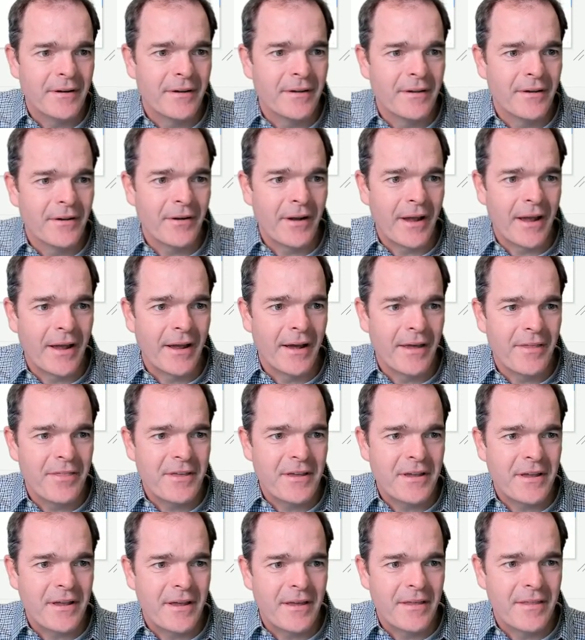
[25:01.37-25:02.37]
Okay, I
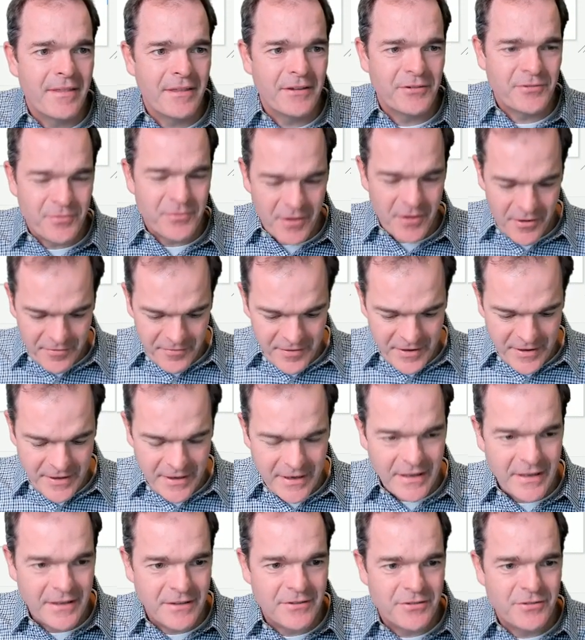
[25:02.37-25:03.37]
think this will all fit
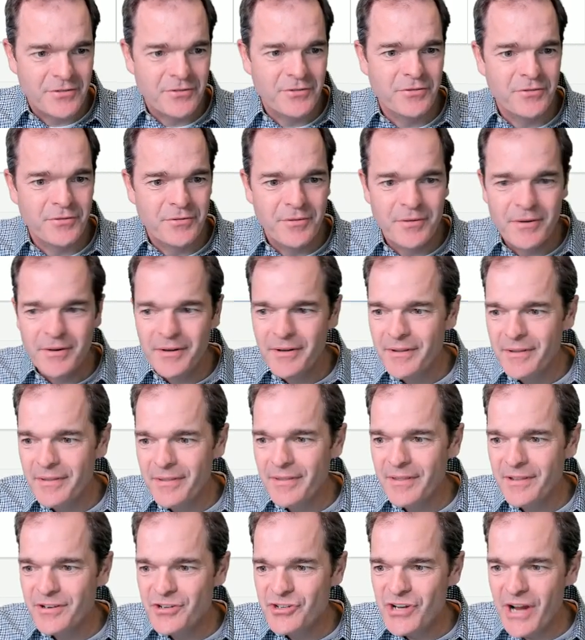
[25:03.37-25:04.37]
into
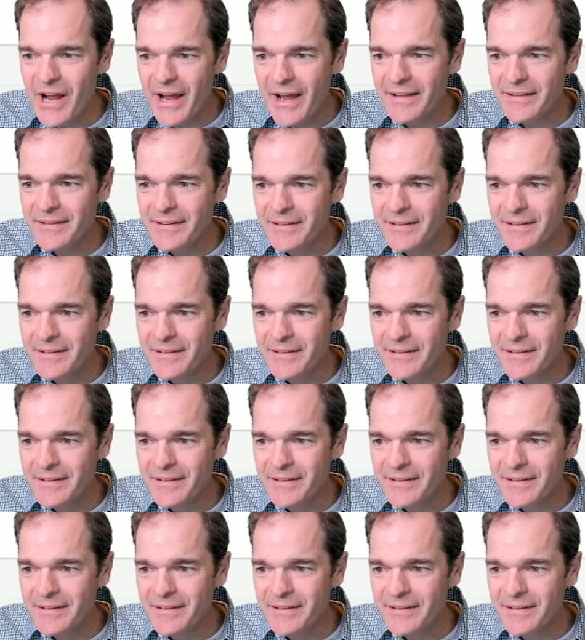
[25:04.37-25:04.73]
the chat.